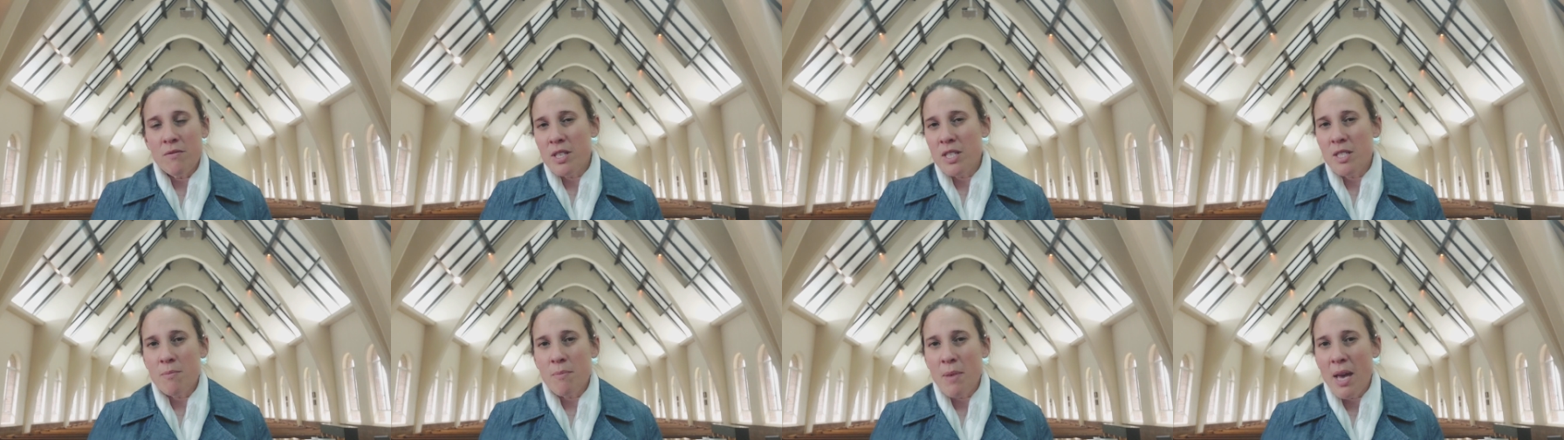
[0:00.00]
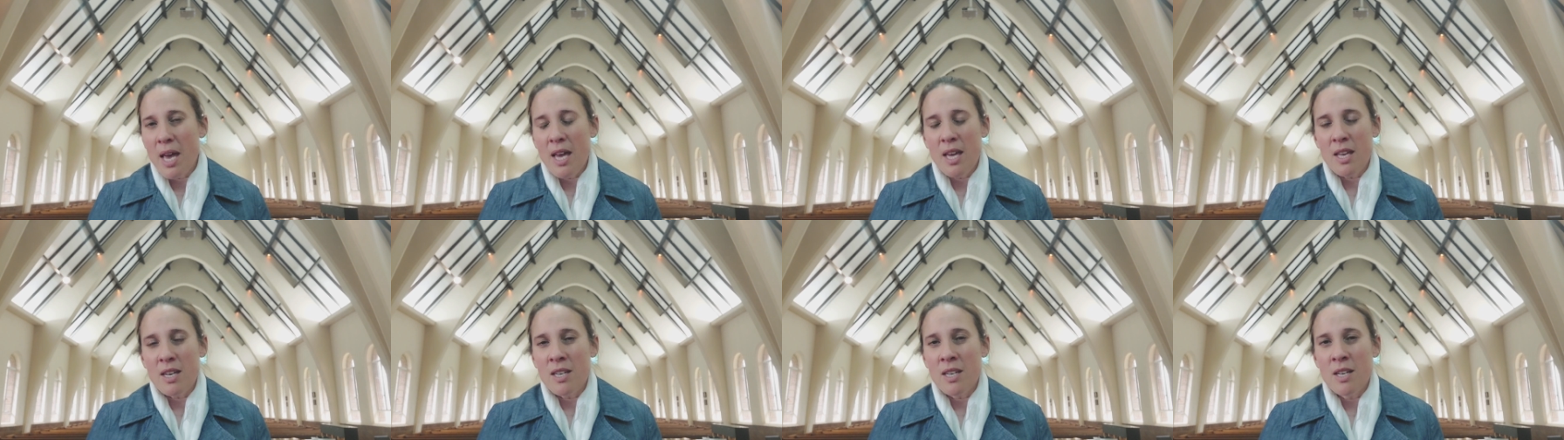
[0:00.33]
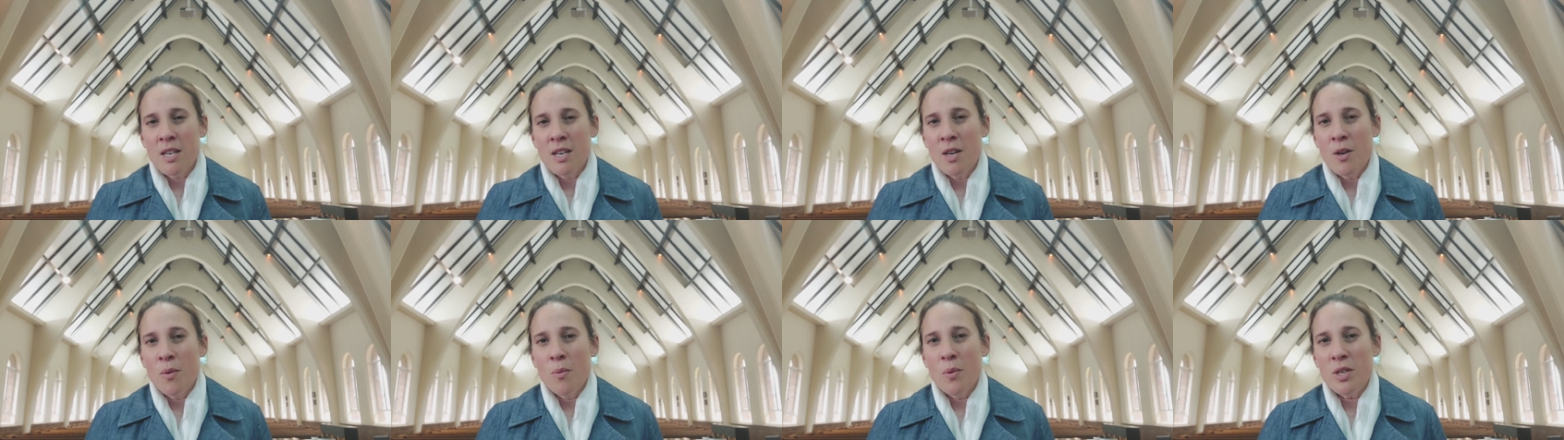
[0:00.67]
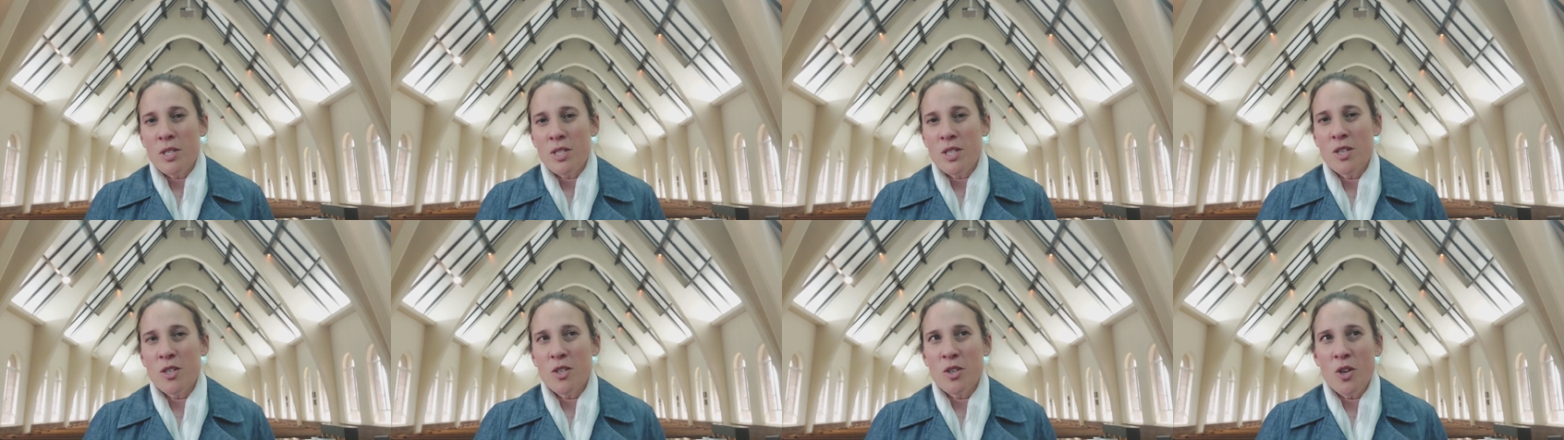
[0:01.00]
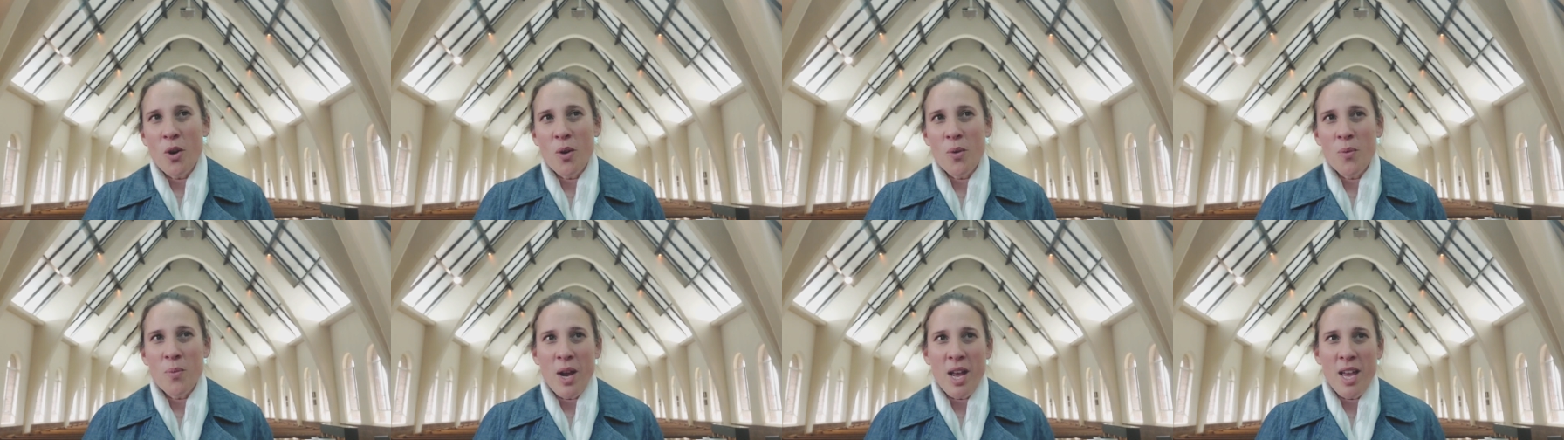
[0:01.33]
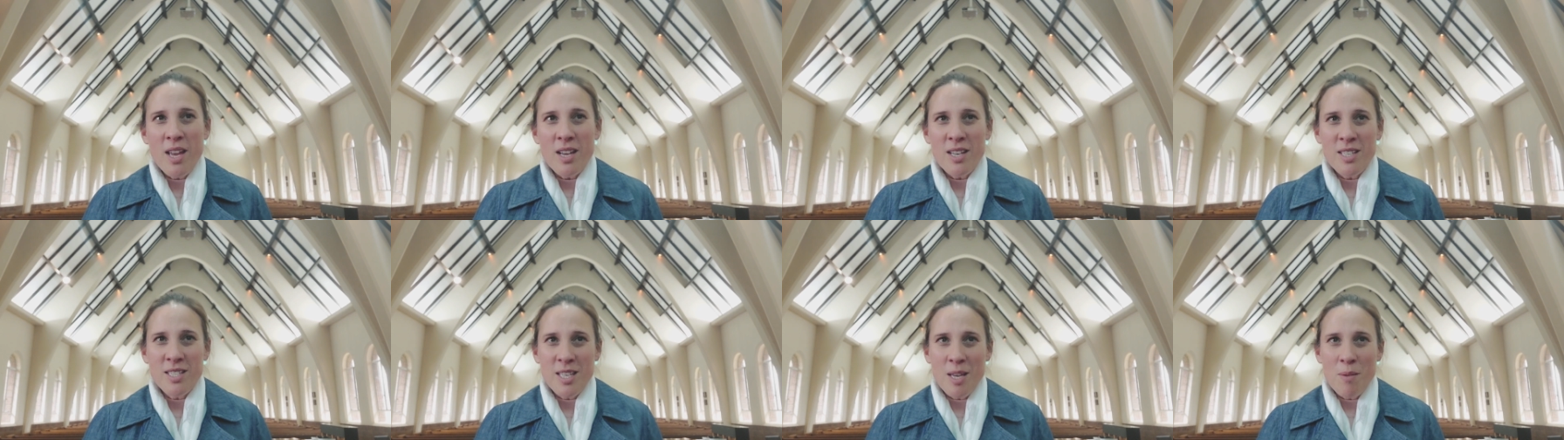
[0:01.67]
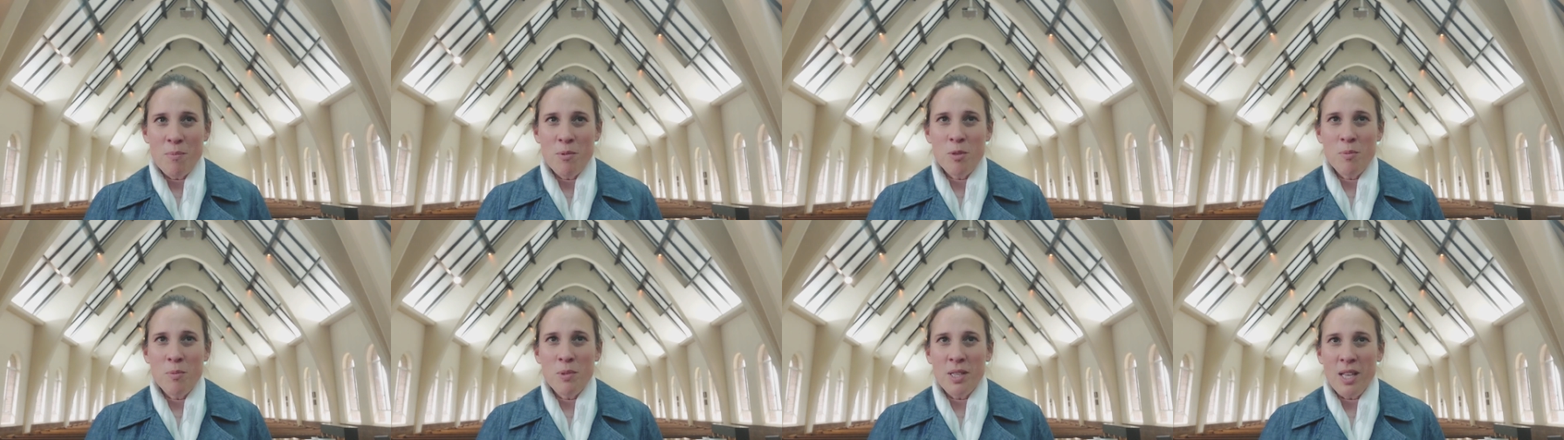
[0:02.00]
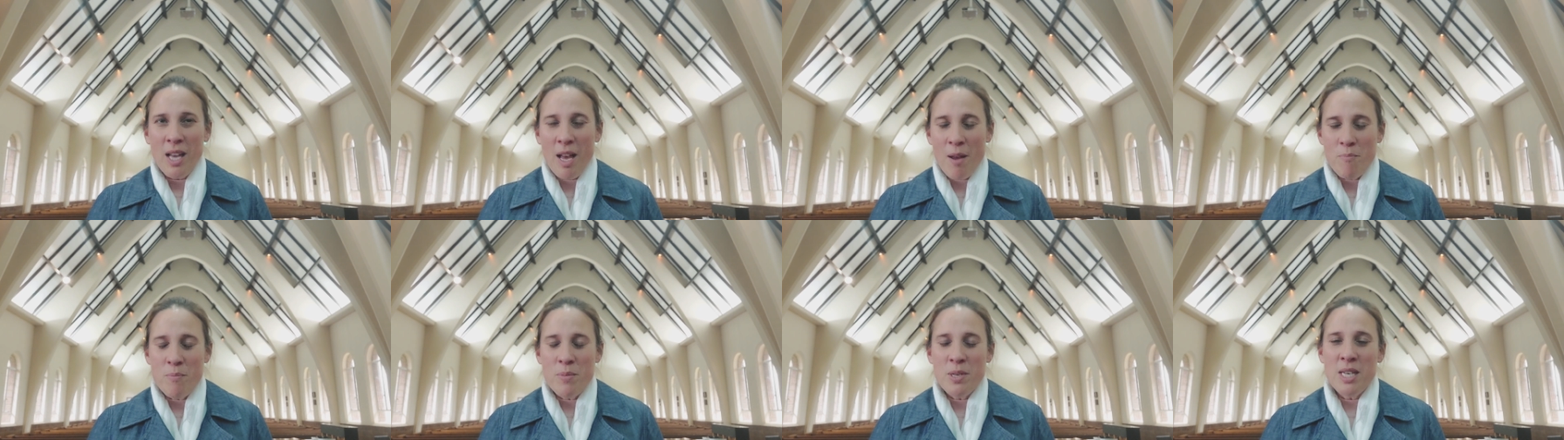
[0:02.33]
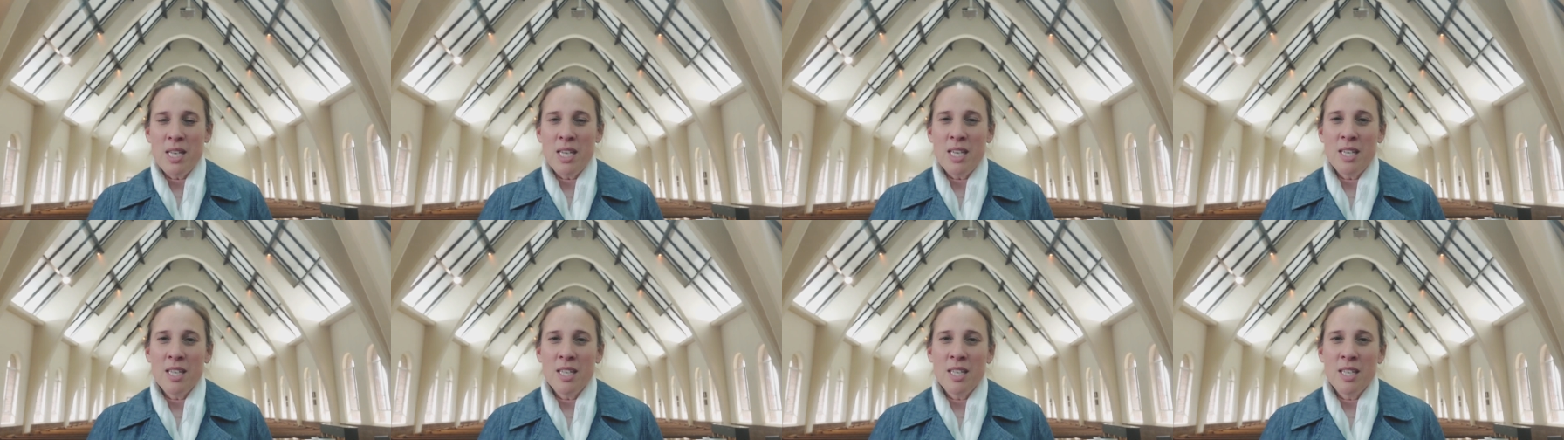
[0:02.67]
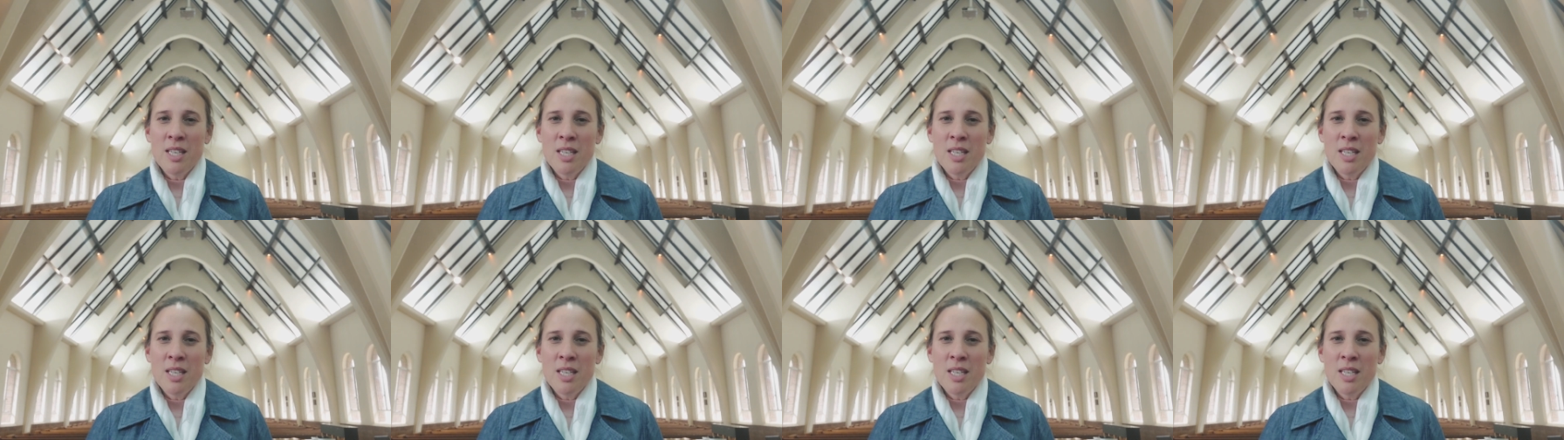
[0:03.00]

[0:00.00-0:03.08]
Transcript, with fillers: This man was in no way acceptable company.